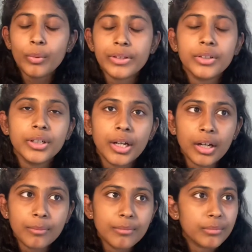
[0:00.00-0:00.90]
Whether
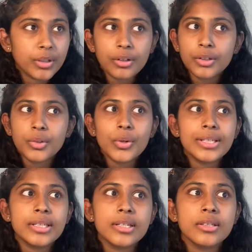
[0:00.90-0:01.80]
you're a
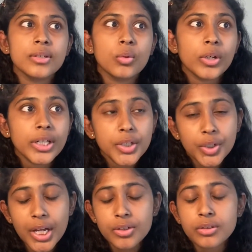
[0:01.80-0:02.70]
US citizen or an
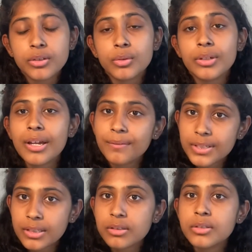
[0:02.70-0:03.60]
international student, every
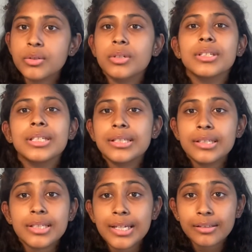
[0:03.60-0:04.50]
single student needs
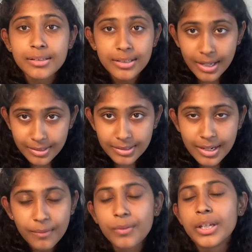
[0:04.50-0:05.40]
to take this test
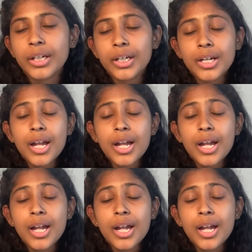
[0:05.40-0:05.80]
every year.